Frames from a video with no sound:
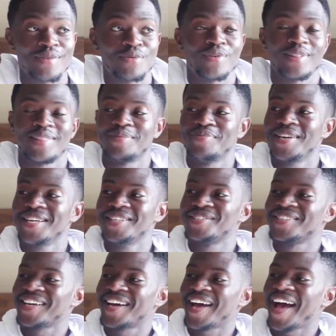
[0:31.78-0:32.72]
And with
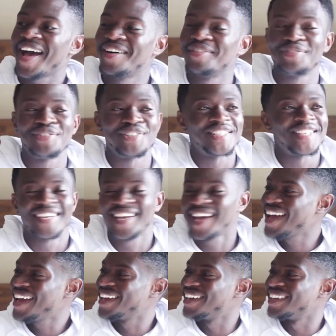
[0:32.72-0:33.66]
me today, I have
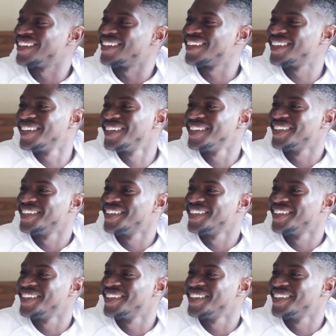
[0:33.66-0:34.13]
Shikane.